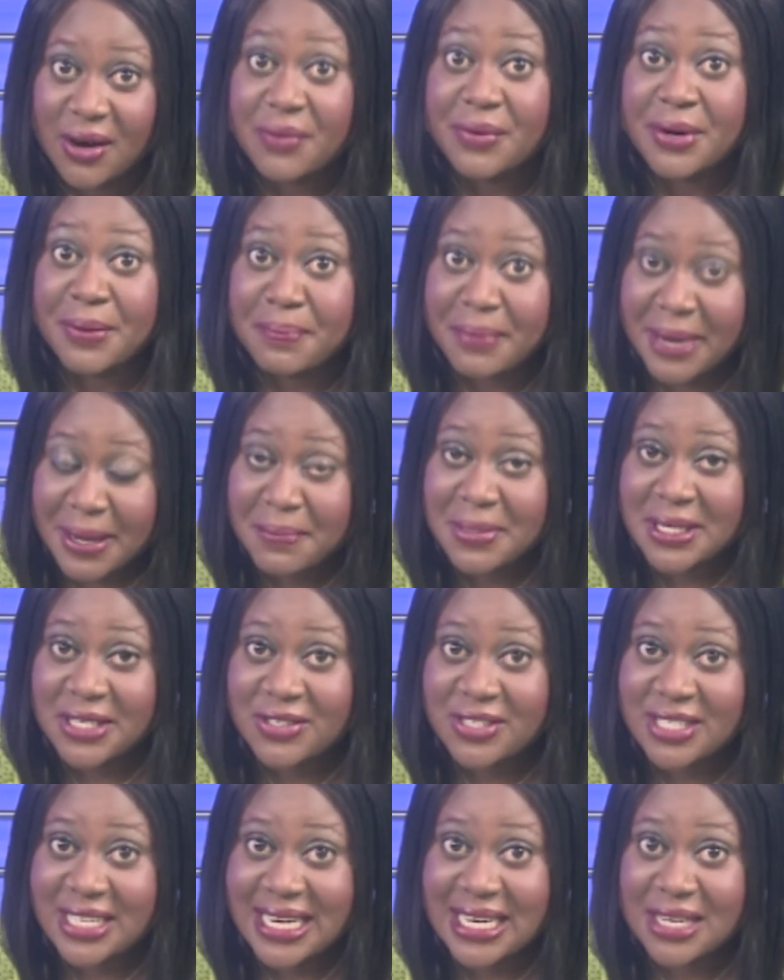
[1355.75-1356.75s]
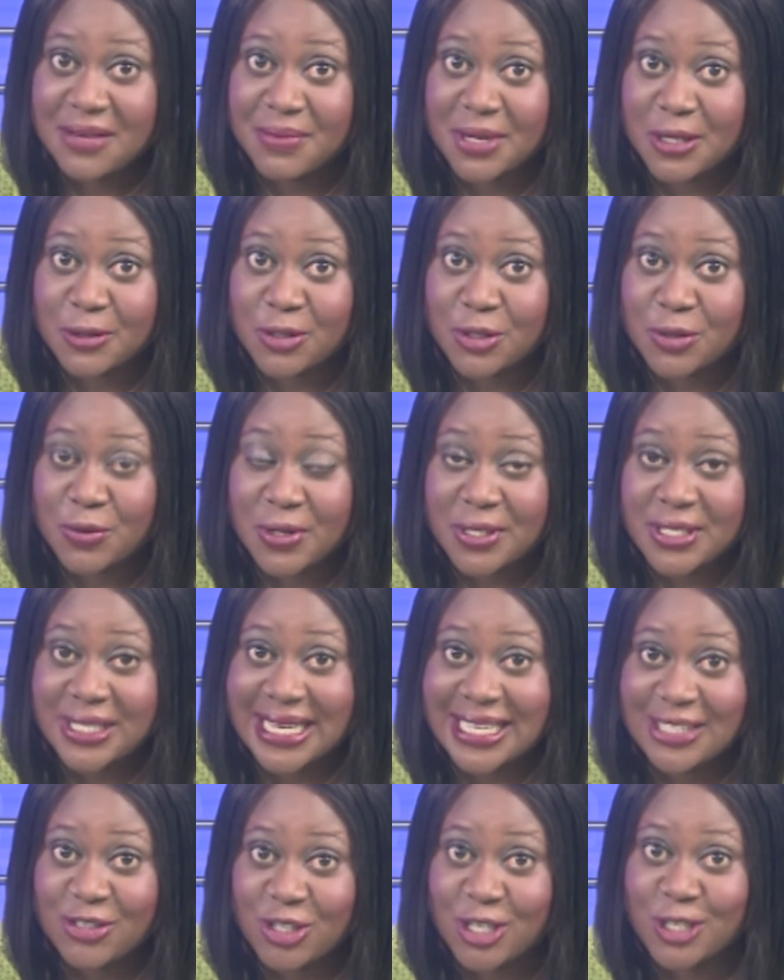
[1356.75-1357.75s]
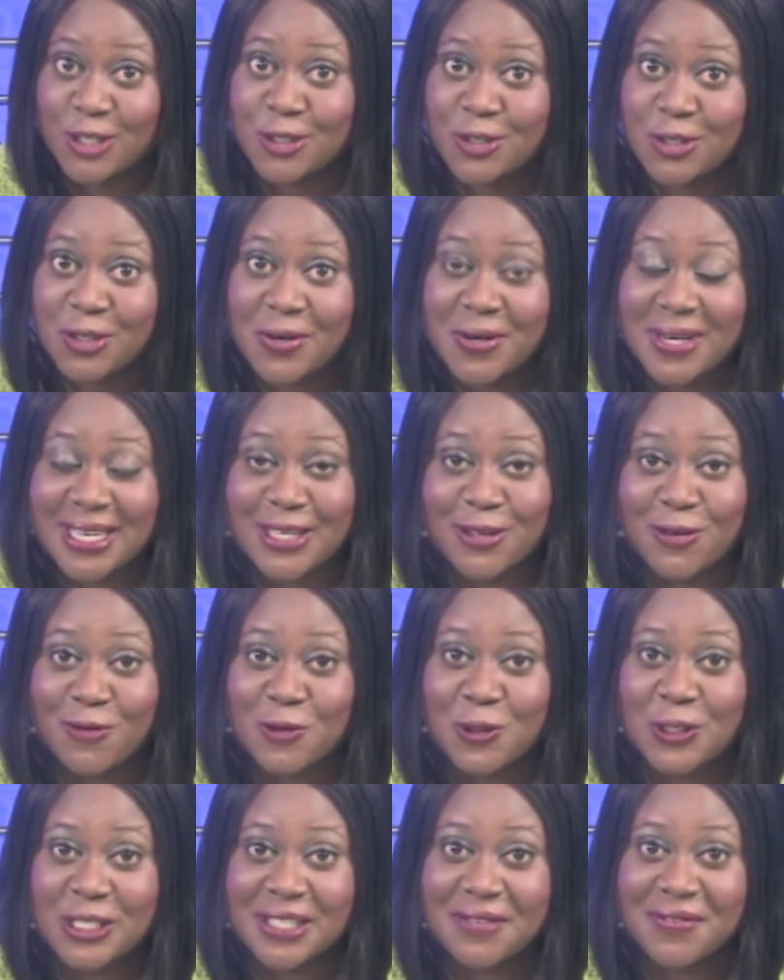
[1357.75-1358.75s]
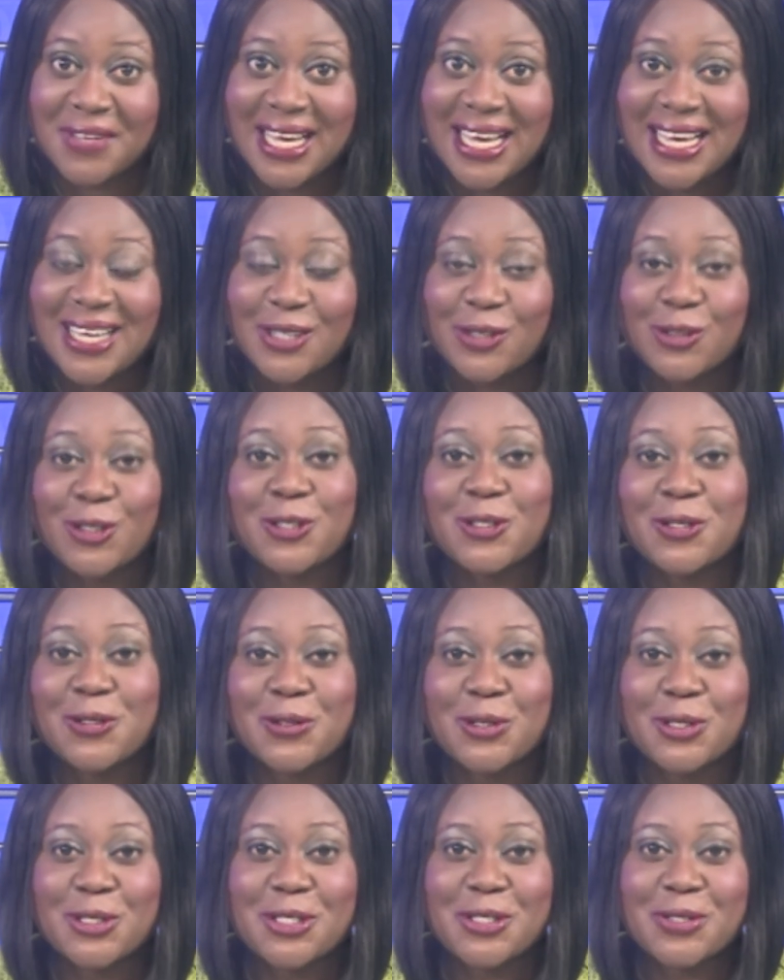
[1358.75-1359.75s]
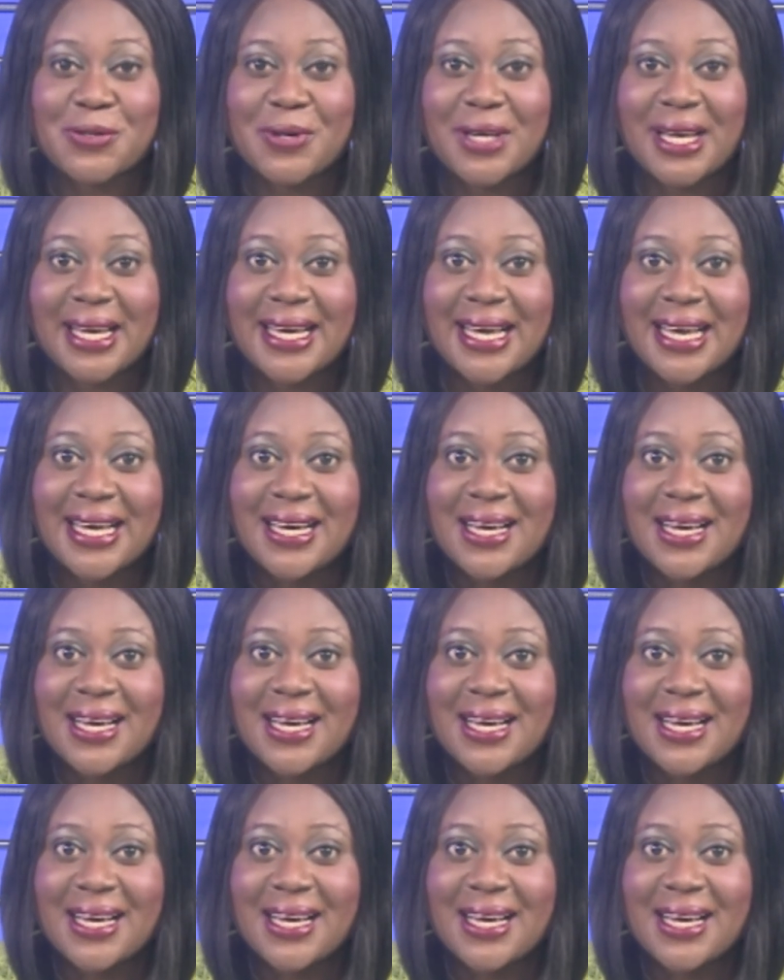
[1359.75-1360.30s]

Remember to send emails to us, educationtalk@lovotv.co.uk.